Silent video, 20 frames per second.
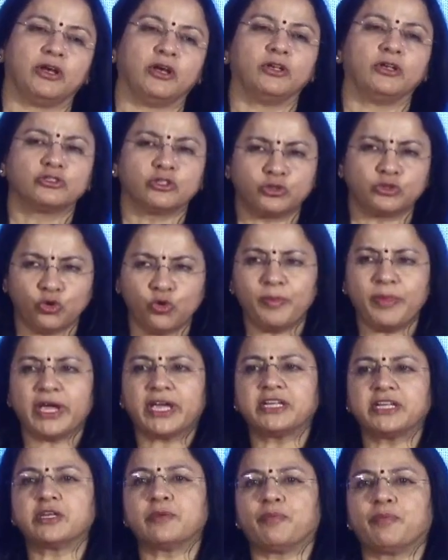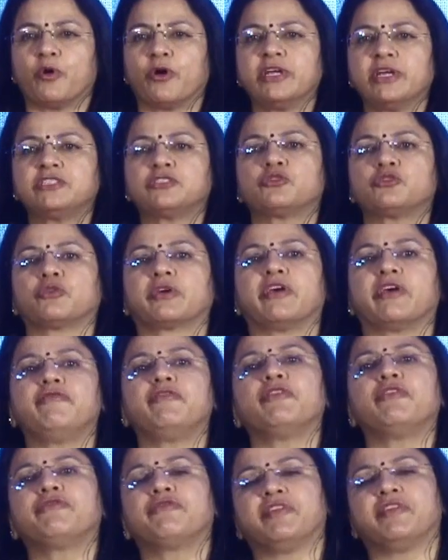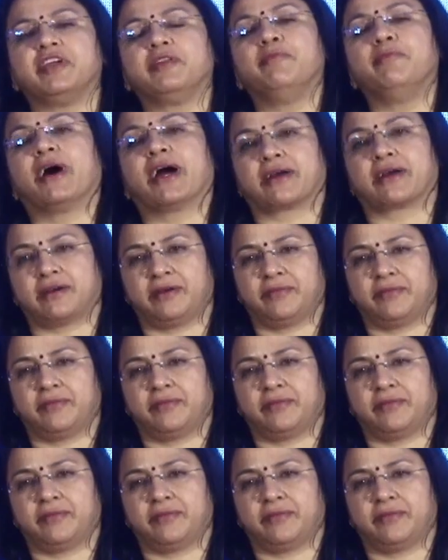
So do make it a point to give your feedback.